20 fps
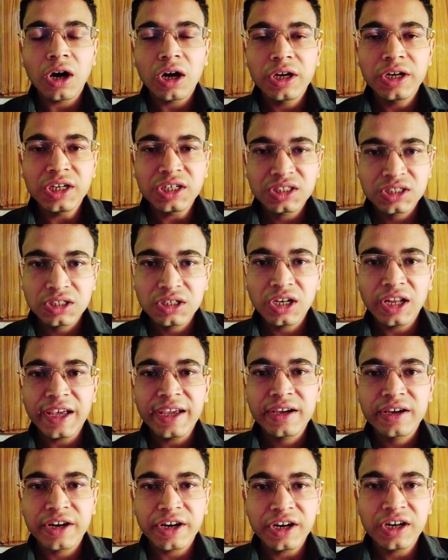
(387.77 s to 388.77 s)
It's
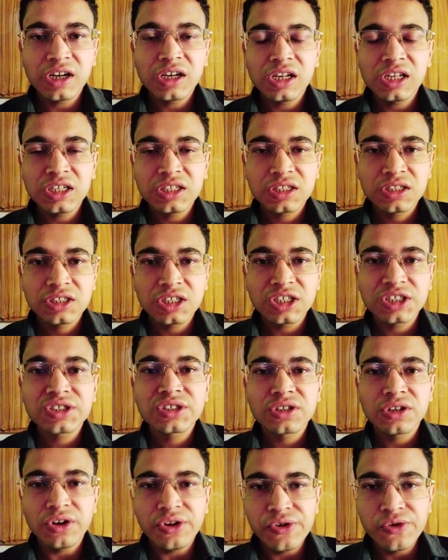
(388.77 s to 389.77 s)
like Gradle is
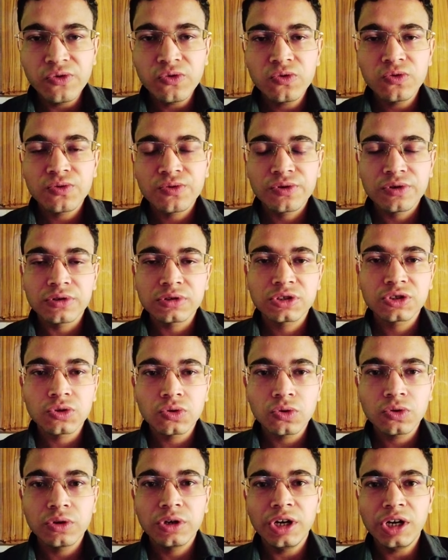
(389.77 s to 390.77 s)
just new,
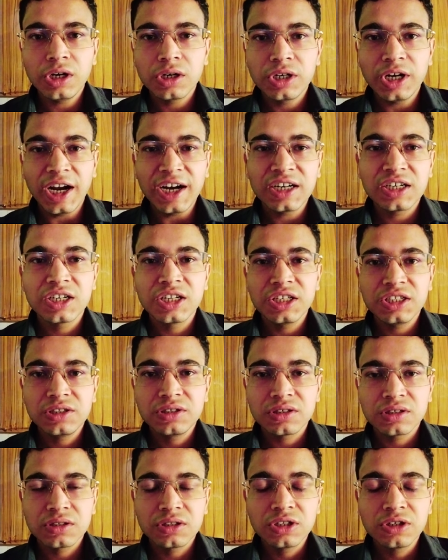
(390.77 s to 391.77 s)
so that
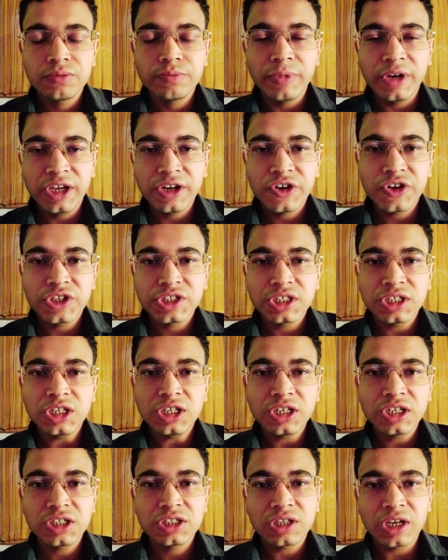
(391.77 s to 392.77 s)
is the main reason
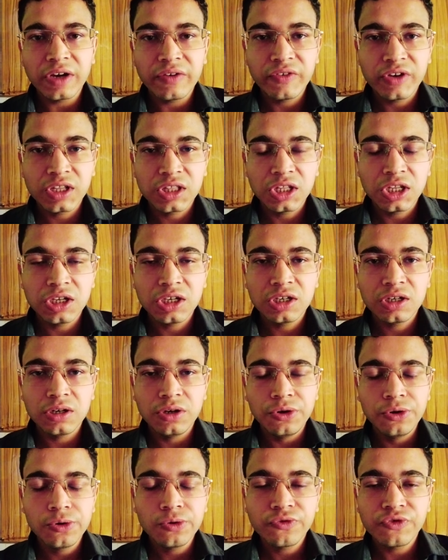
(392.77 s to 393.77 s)
it is having the
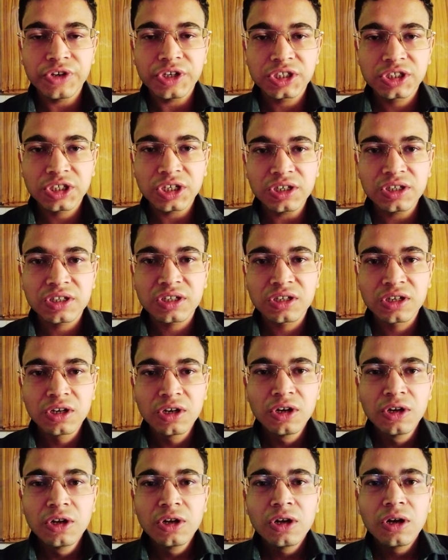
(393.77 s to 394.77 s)
new features.
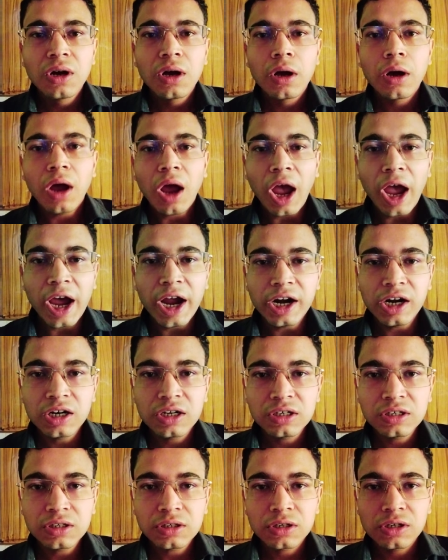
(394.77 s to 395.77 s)
And
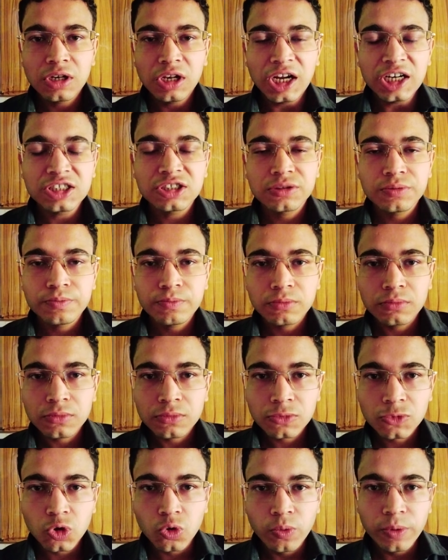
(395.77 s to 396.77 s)
let's
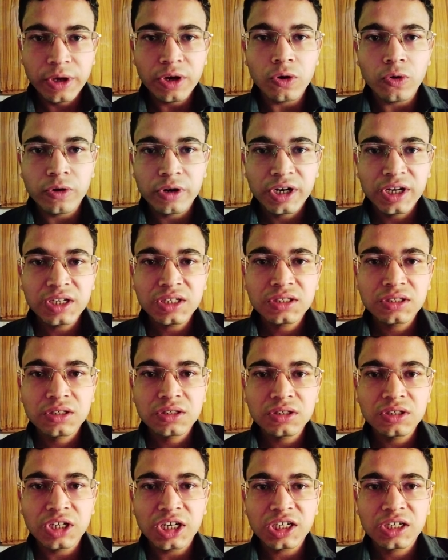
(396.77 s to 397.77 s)
to be honest
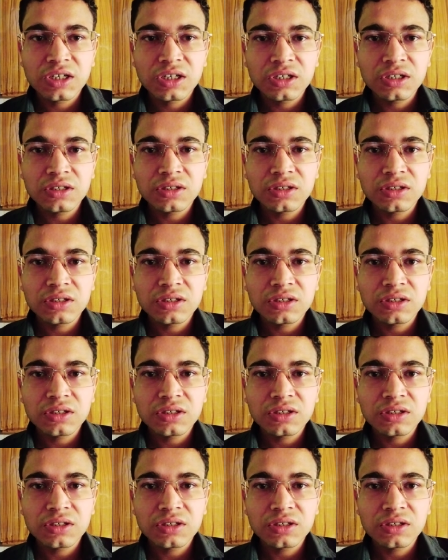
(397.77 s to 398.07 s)
that